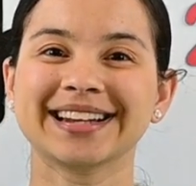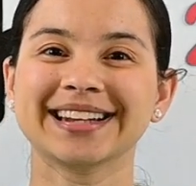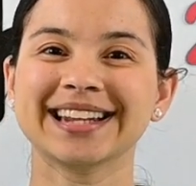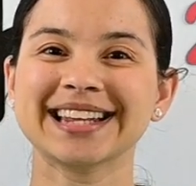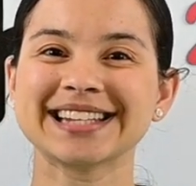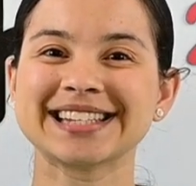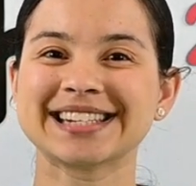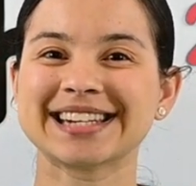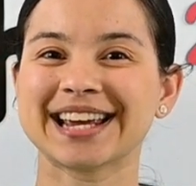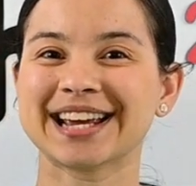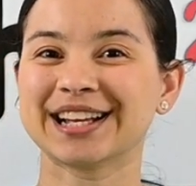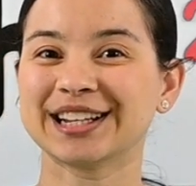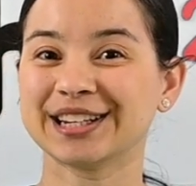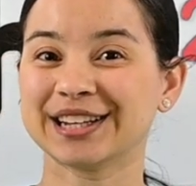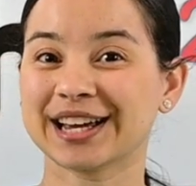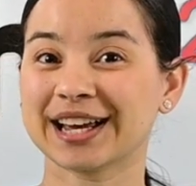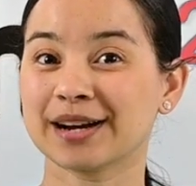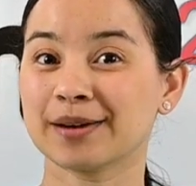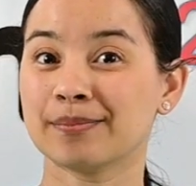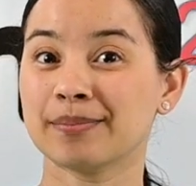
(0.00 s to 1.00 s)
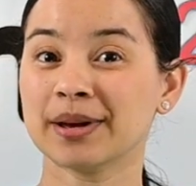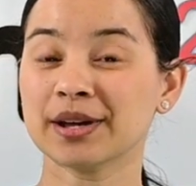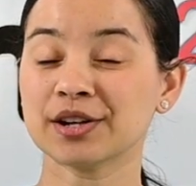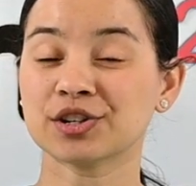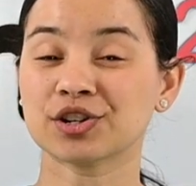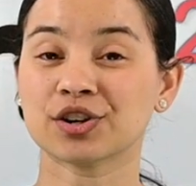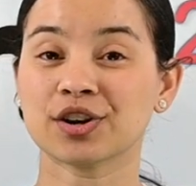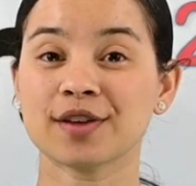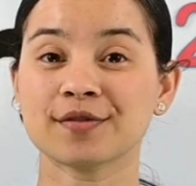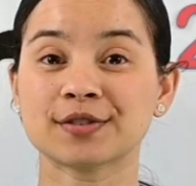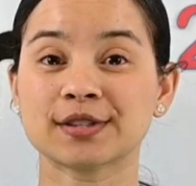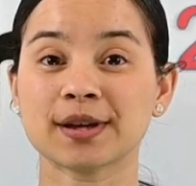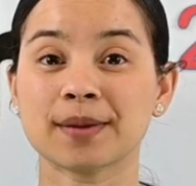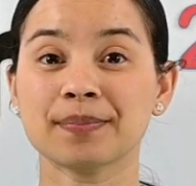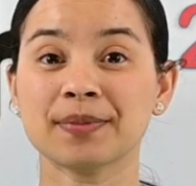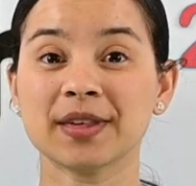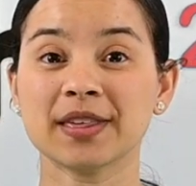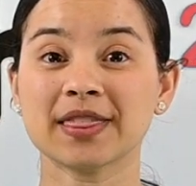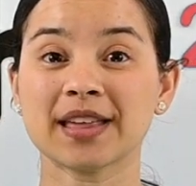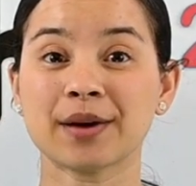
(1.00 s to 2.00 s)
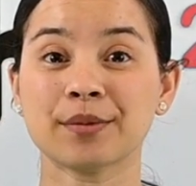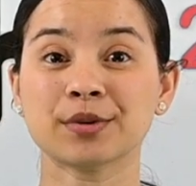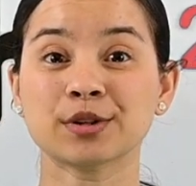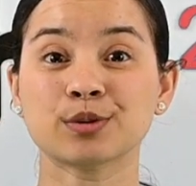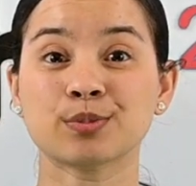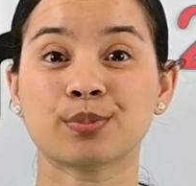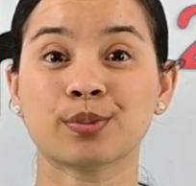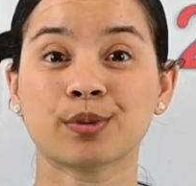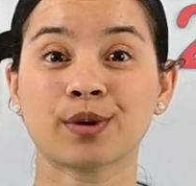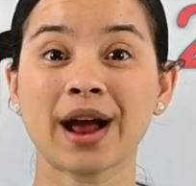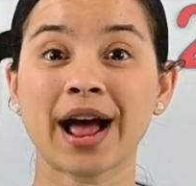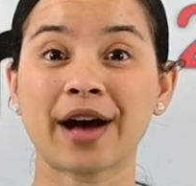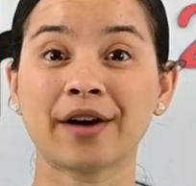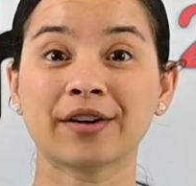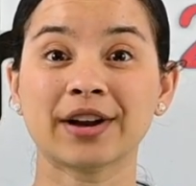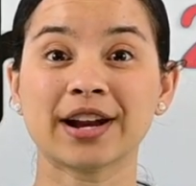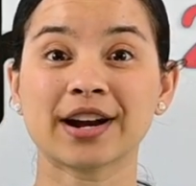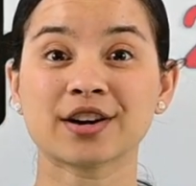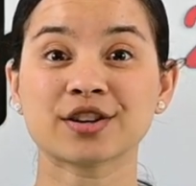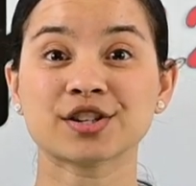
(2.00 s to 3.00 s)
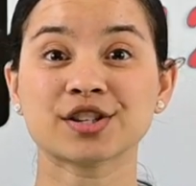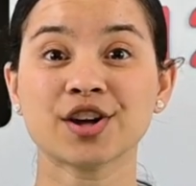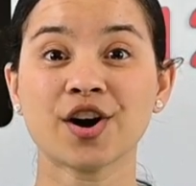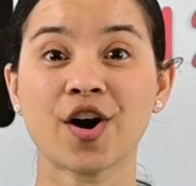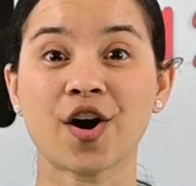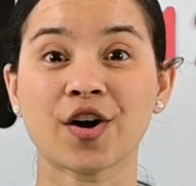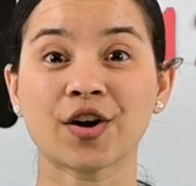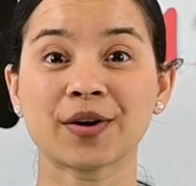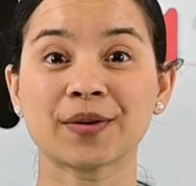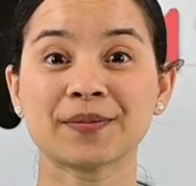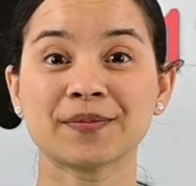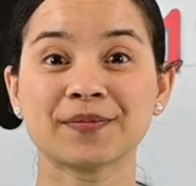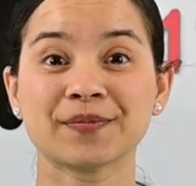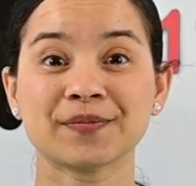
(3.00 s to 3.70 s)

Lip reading: Let's take a look at a picture of something that was brown in our song.